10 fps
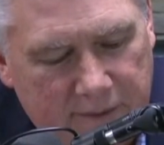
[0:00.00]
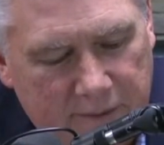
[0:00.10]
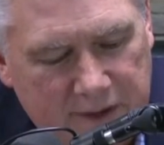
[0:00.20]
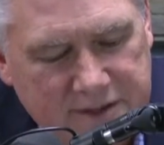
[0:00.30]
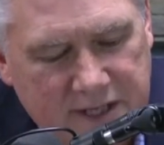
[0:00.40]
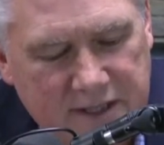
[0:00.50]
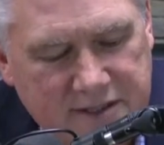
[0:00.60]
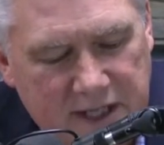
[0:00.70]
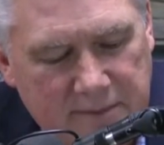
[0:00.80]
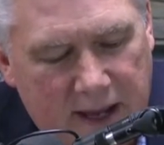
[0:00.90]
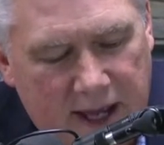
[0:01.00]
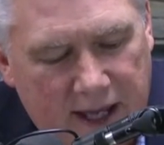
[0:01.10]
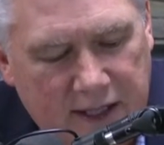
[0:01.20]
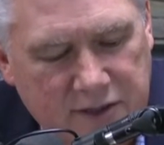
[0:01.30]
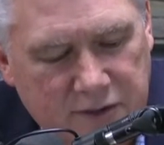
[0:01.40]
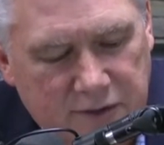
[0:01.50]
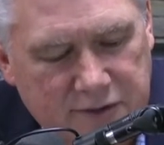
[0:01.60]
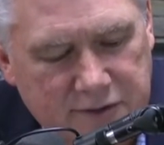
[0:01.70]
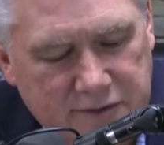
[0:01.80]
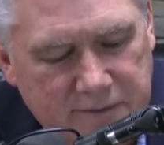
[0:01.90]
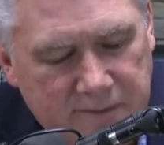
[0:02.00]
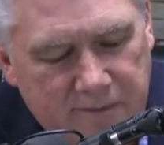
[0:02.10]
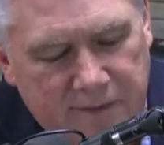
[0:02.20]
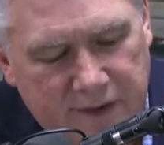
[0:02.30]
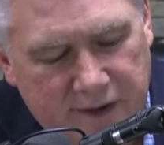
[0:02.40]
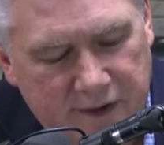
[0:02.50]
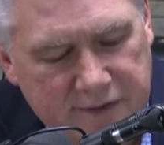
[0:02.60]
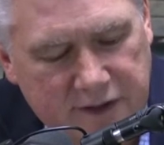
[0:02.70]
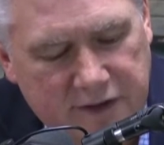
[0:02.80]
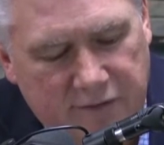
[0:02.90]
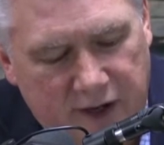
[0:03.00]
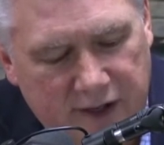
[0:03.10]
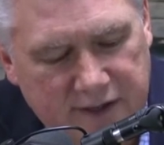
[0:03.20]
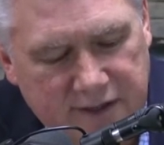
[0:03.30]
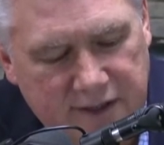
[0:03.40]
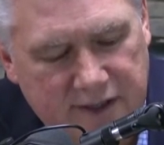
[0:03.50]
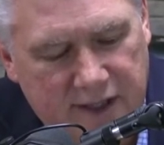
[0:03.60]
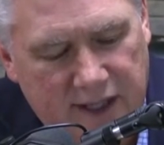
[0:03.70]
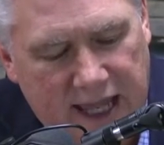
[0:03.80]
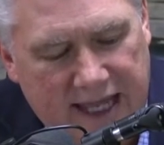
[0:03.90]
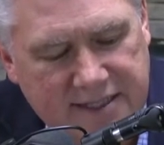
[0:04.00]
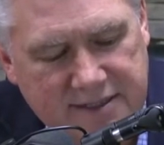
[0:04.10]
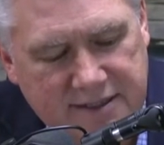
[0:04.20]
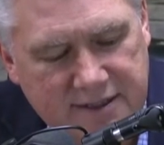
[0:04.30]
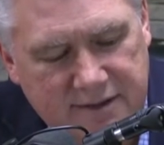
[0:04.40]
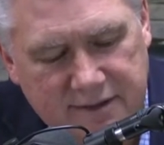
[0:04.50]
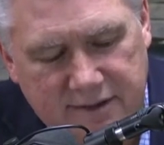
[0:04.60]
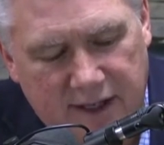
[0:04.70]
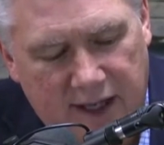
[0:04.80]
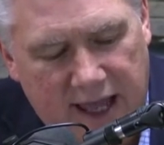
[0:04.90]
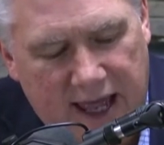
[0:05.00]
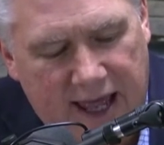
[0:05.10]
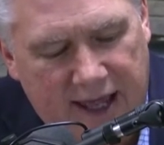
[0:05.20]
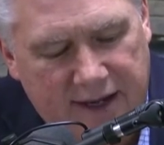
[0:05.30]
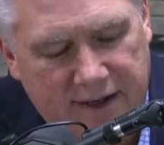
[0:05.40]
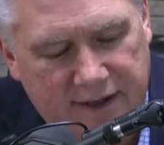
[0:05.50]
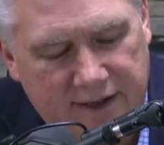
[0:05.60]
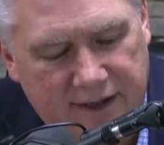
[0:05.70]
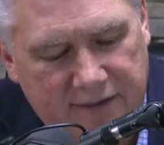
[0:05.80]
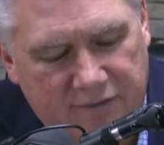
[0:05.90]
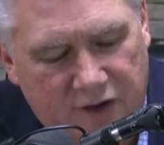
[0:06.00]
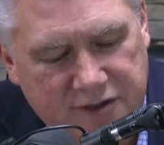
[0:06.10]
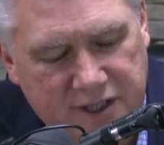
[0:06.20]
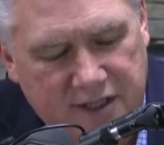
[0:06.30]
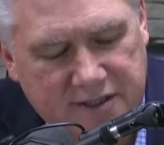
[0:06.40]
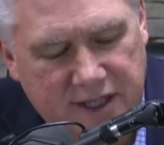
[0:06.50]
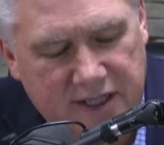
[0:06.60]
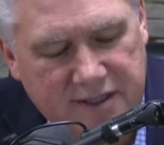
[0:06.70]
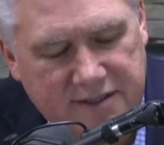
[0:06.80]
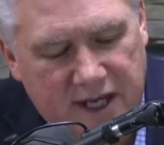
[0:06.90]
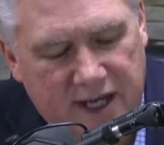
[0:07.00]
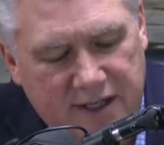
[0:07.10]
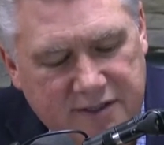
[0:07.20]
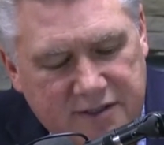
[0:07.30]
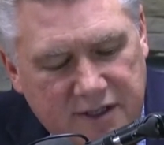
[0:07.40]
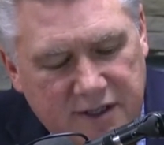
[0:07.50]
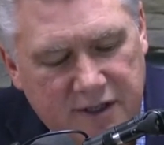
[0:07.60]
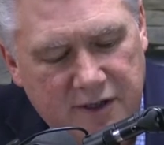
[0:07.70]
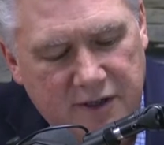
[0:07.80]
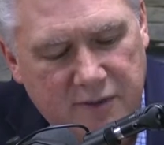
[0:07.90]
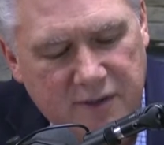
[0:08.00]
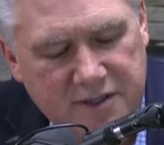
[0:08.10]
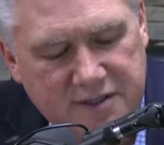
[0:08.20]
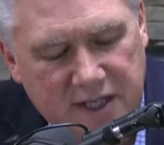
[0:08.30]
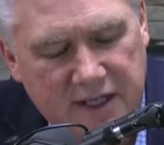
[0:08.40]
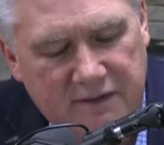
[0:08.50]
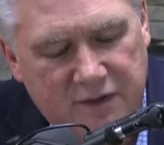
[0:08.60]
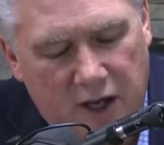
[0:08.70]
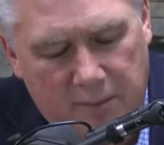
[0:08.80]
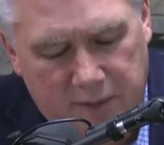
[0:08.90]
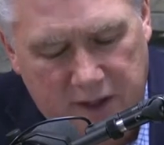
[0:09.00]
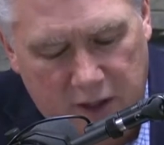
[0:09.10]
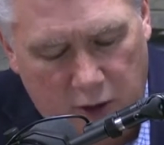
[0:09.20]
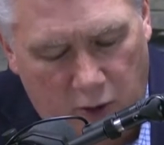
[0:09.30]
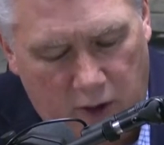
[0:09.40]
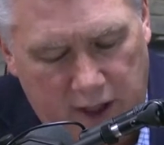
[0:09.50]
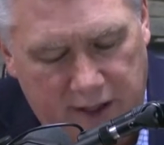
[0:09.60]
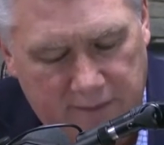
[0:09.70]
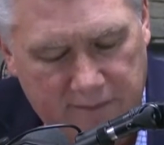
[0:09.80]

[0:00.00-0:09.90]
when it says seen by angels, that the very last line in verse 16 says, received up in glory,